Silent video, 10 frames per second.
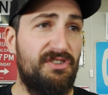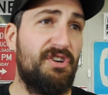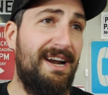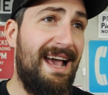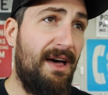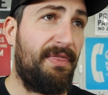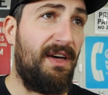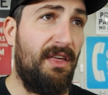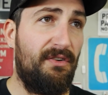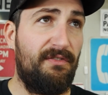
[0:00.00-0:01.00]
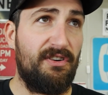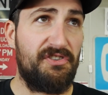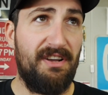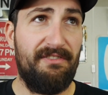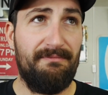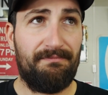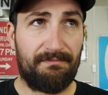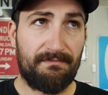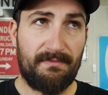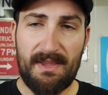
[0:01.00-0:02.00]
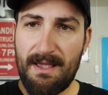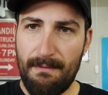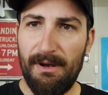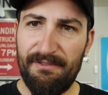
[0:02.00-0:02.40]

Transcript: tried out the other version of it, but